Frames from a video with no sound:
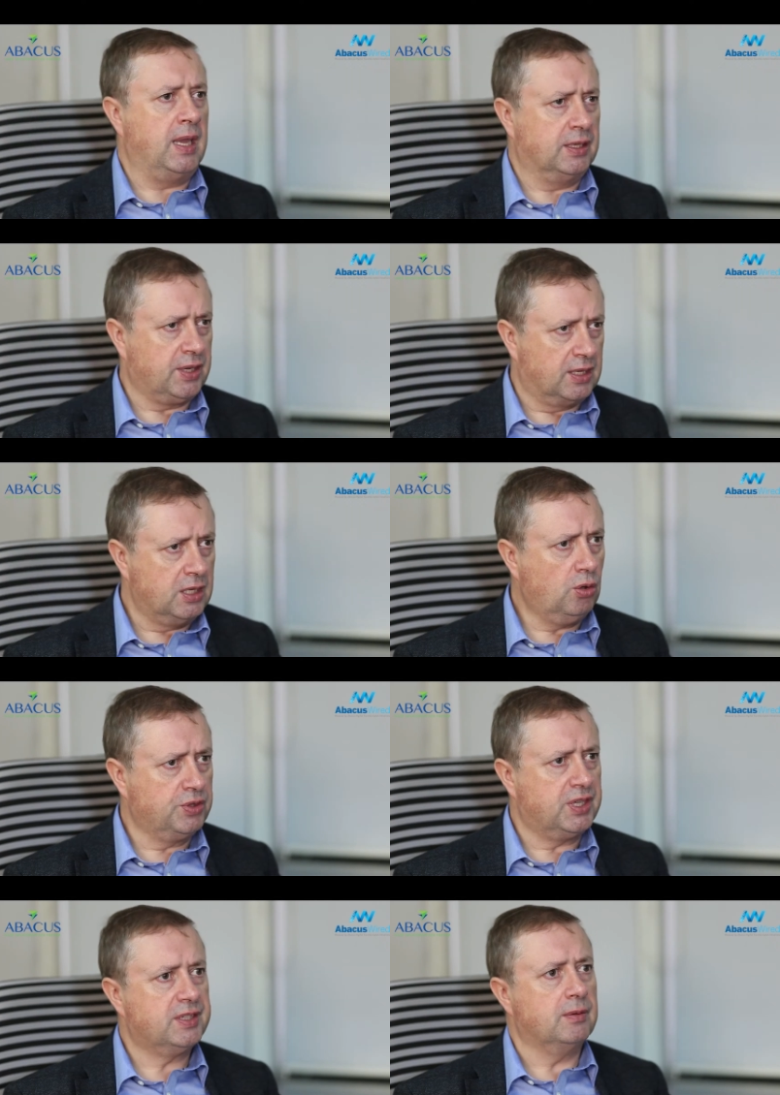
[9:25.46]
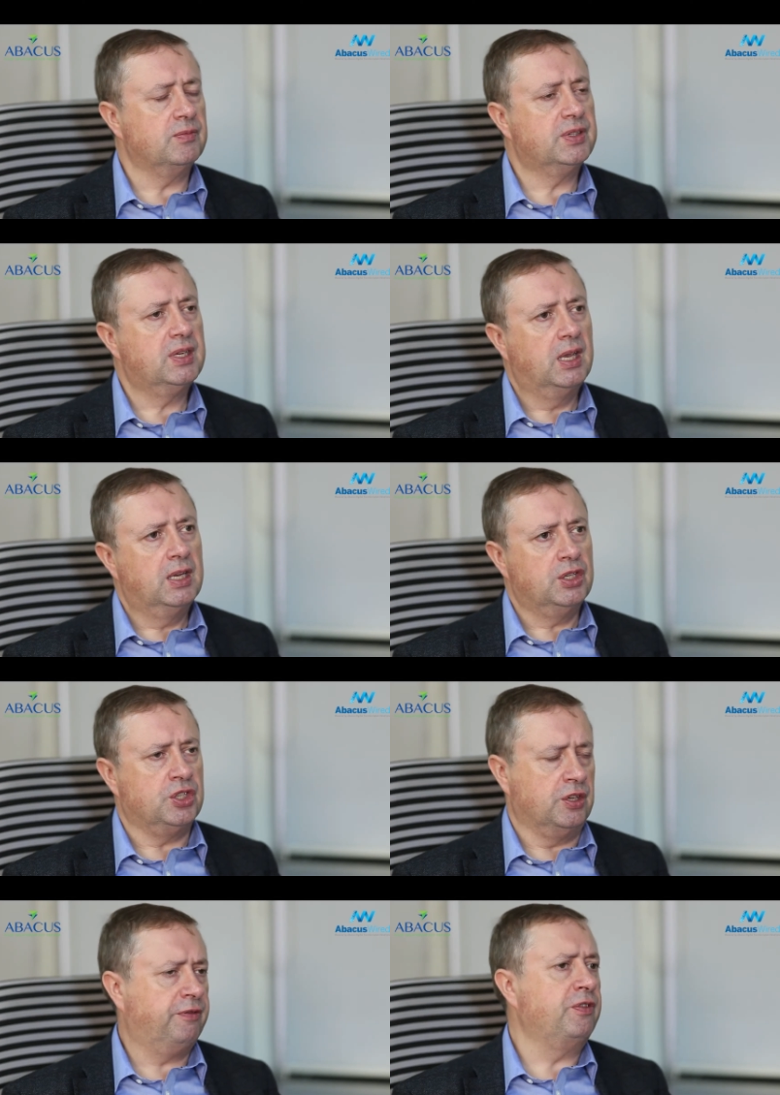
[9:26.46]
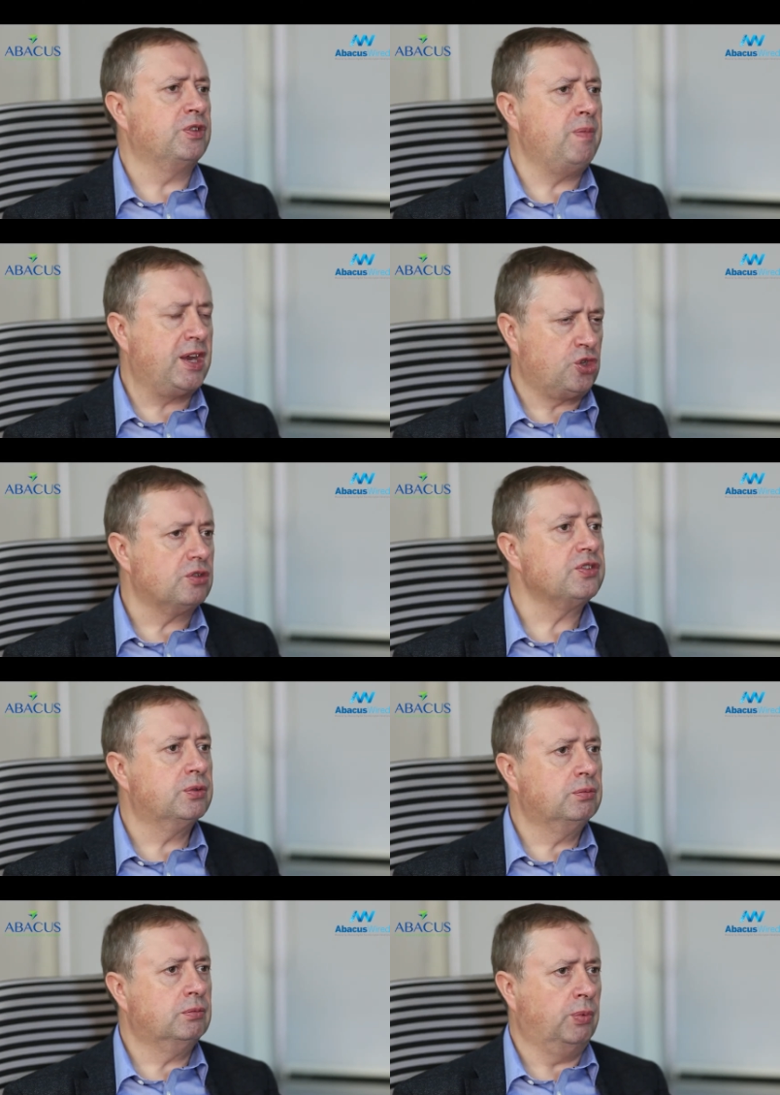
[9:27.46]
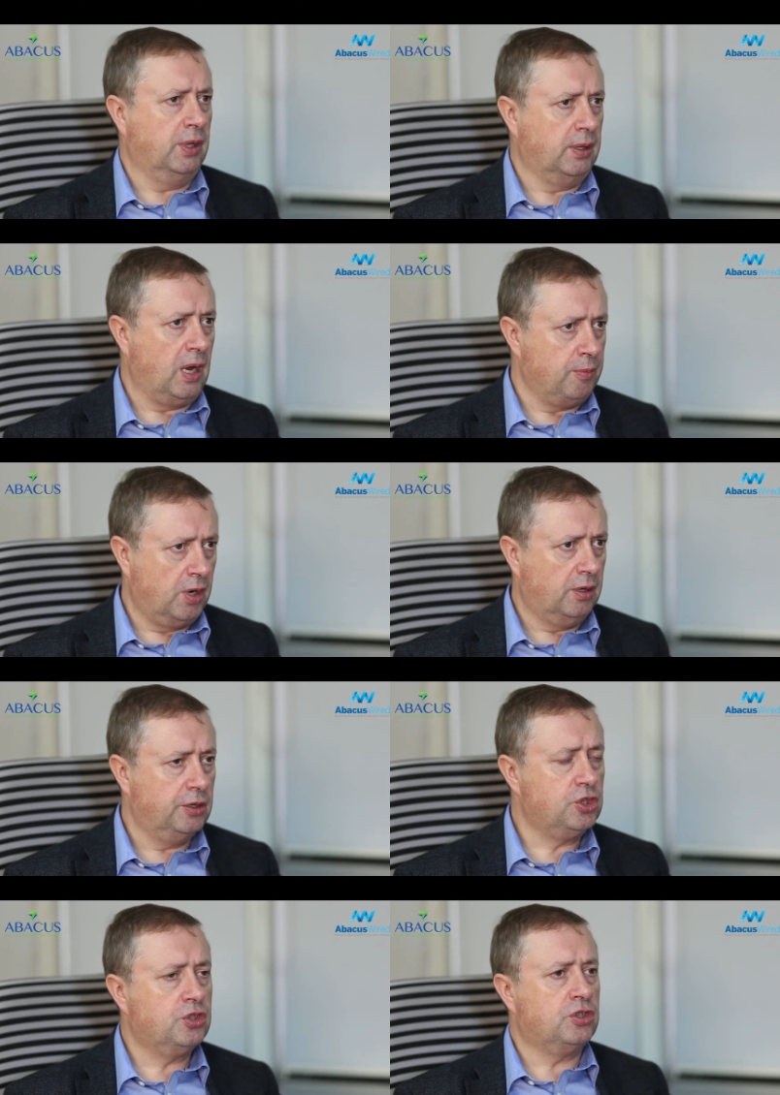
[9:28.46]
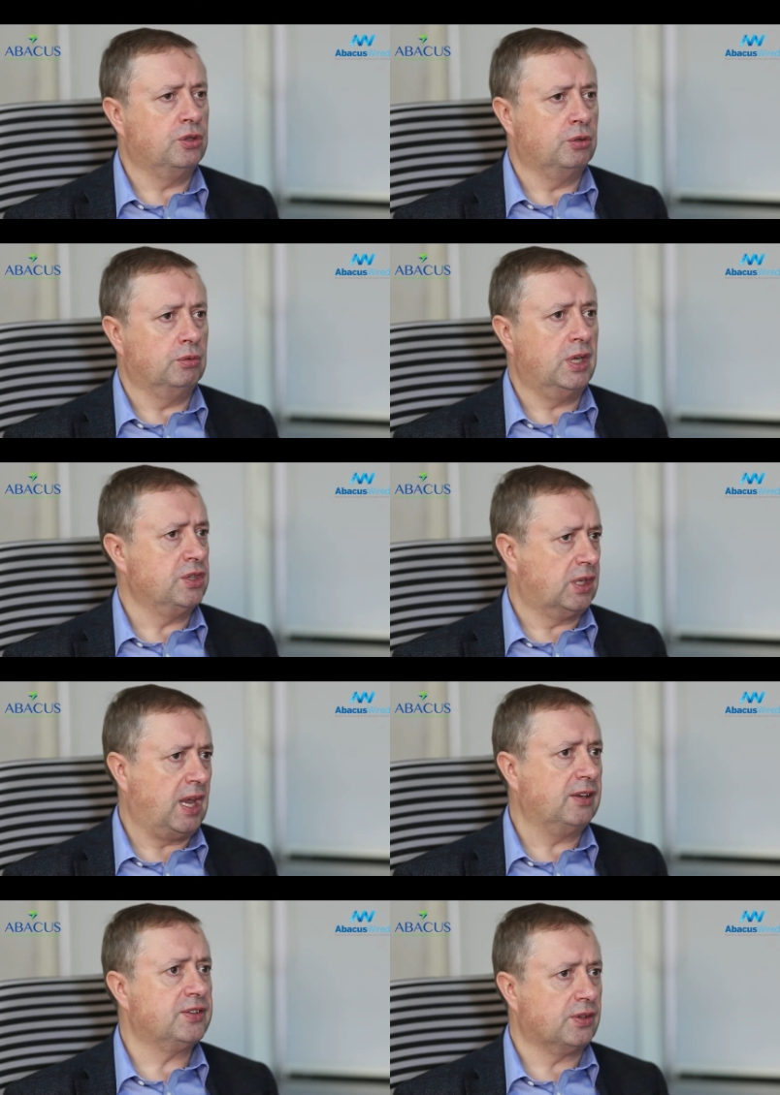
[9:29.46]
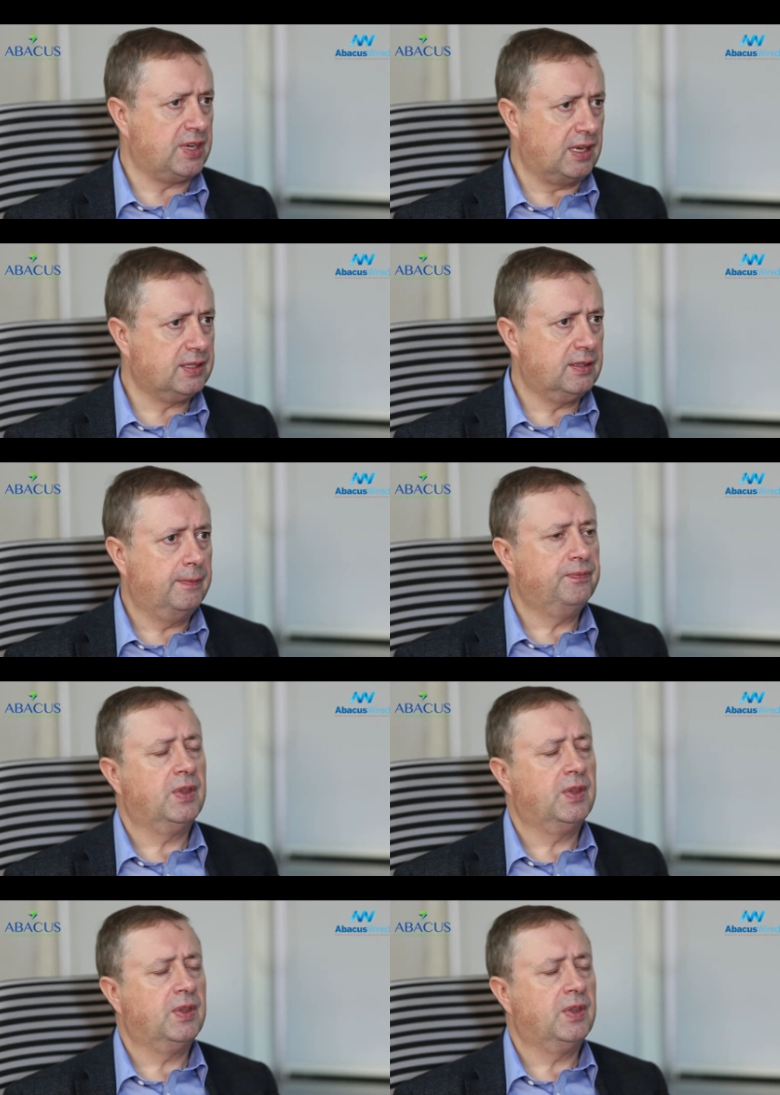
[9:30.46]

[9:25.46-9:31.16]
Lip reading: inside ecosystems, different measures will emerge to indicate success.